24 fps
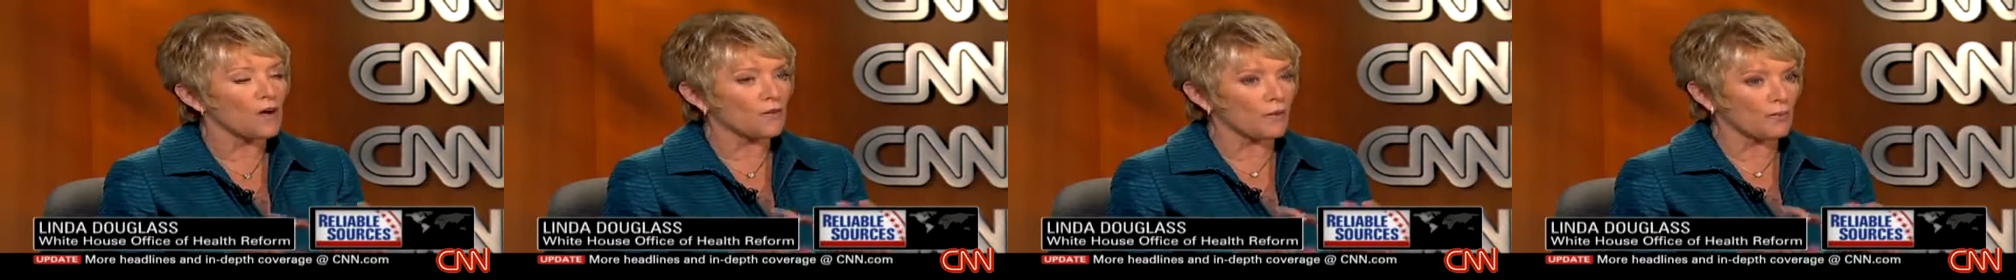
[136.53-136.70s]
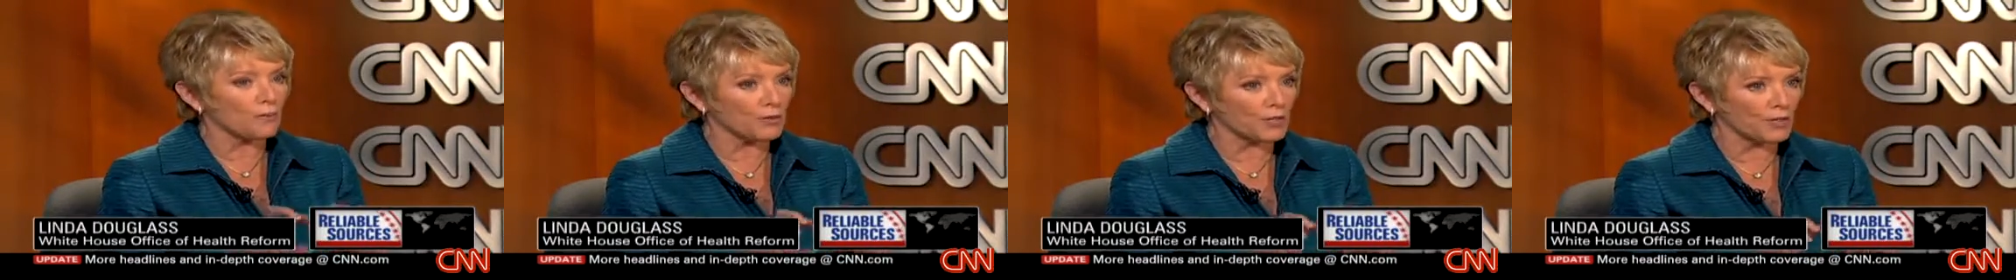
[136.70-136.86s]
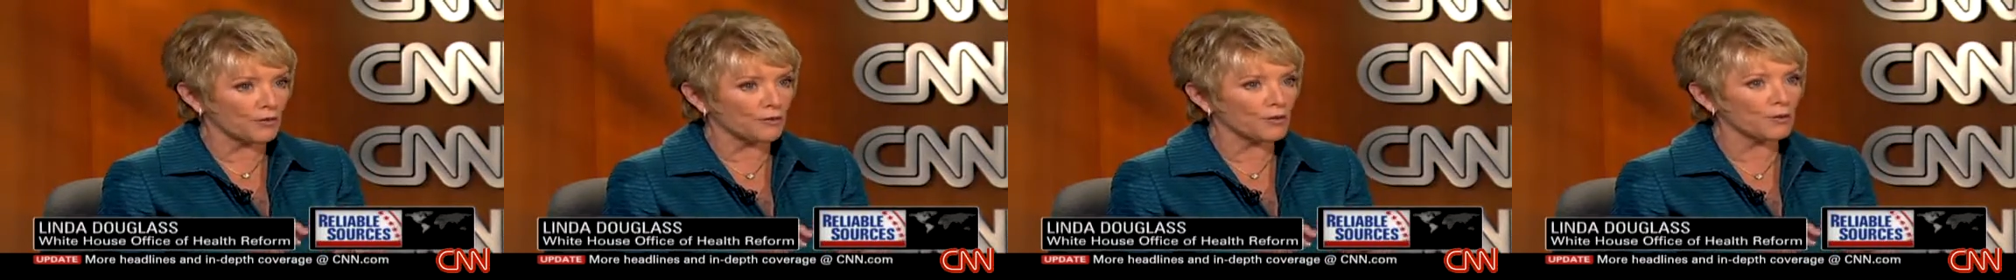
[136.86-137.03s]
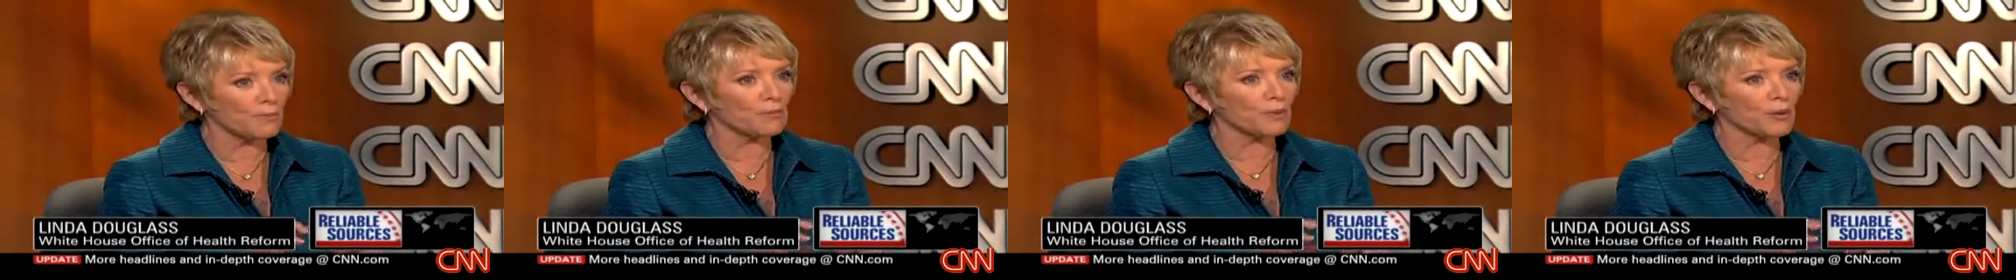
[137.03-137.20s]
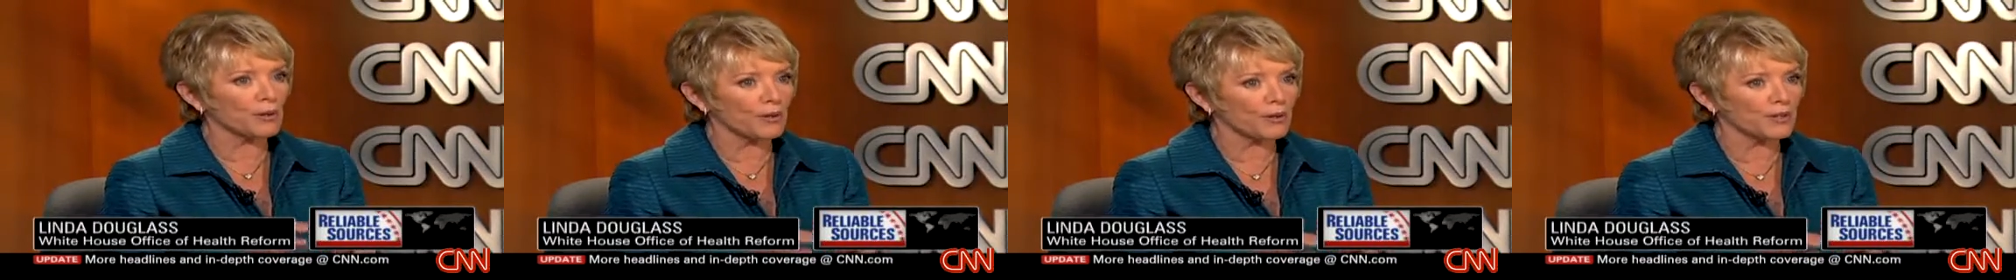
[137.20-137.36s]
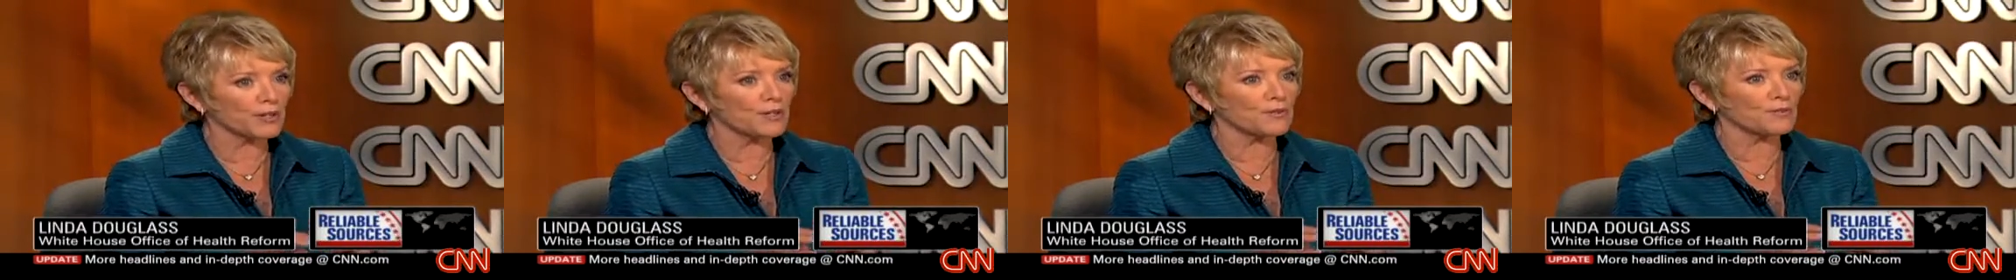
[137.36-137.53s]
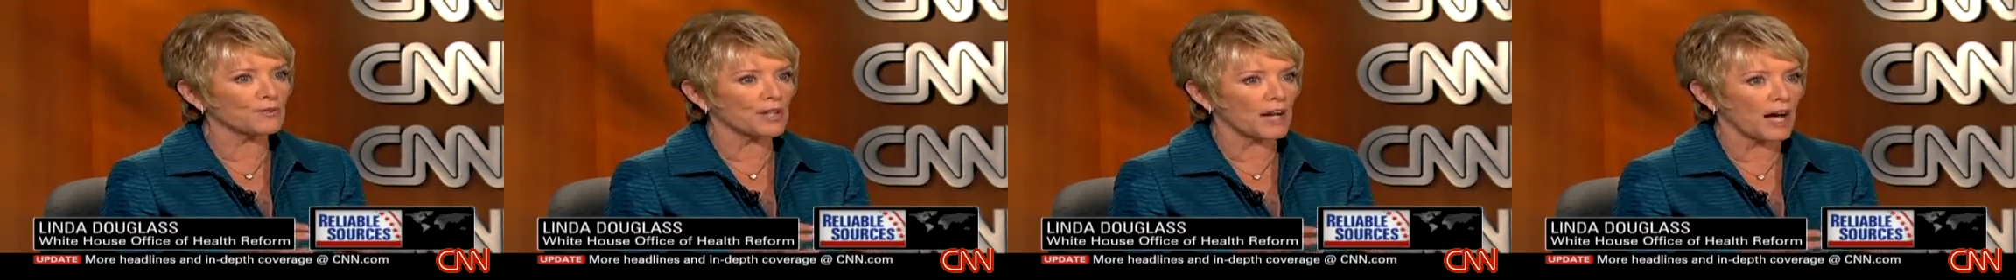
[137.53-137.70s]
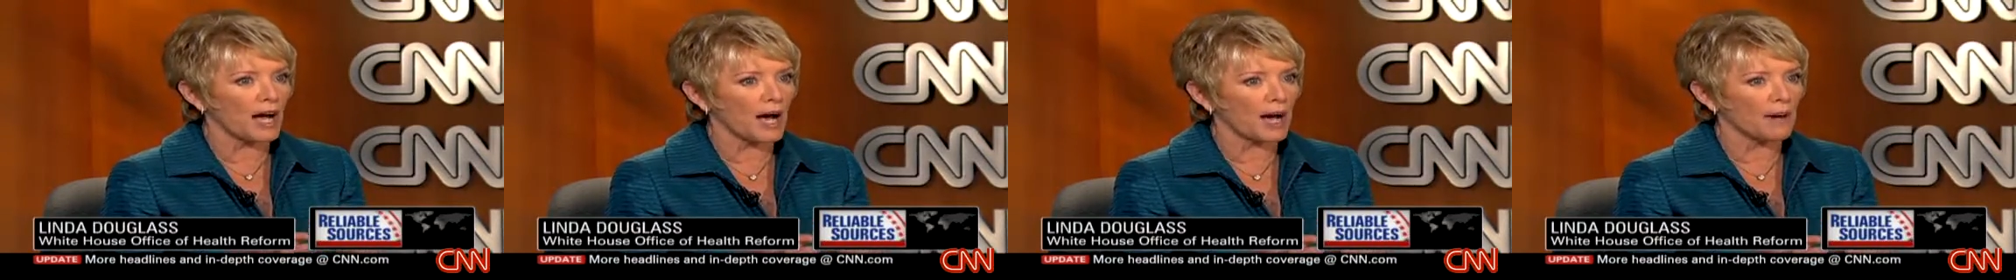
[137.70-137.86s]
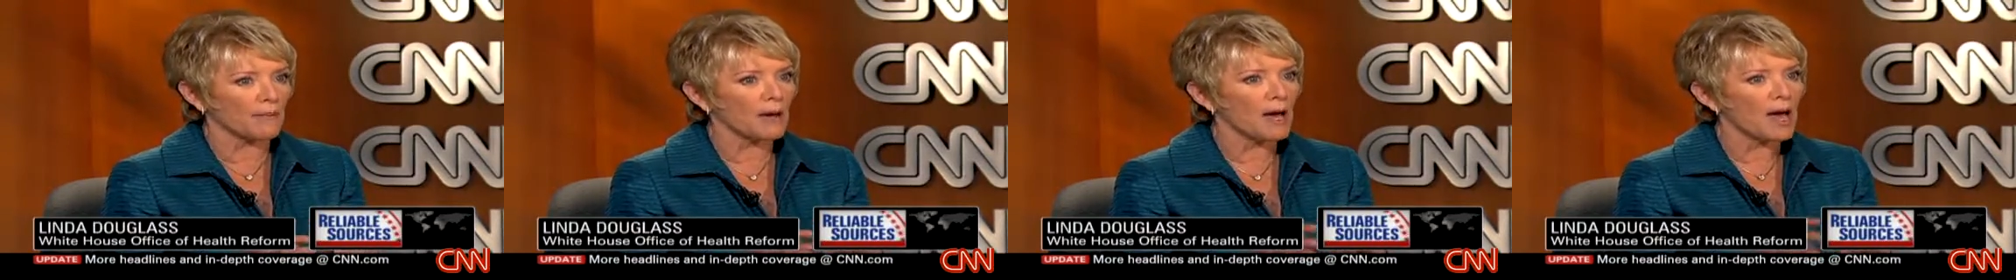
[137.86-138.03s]
from different periods of
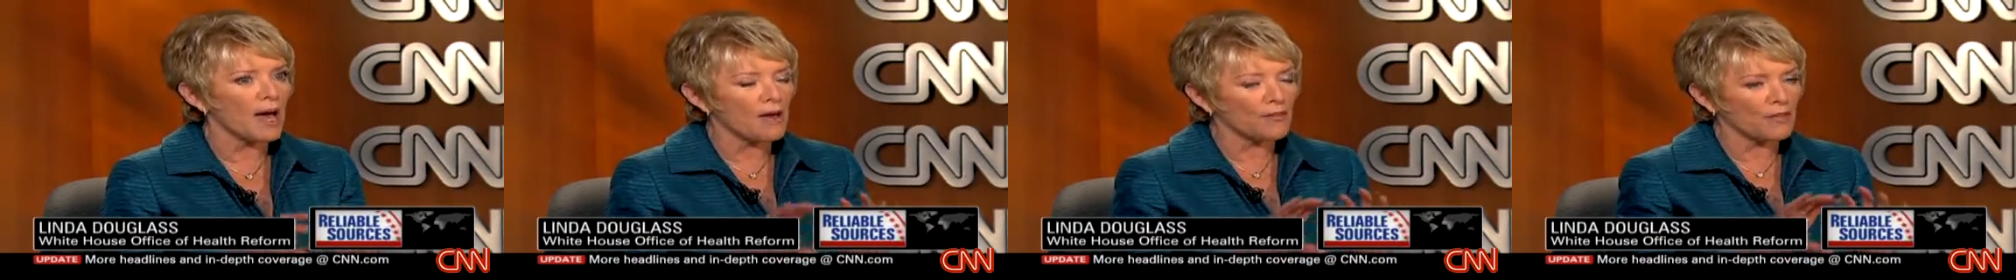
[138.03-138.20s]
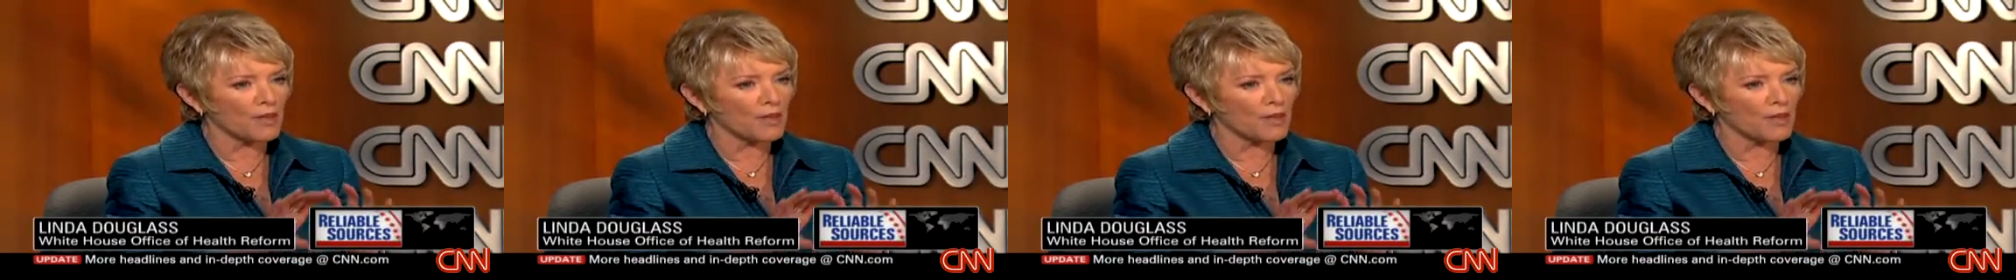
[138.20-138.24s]
time.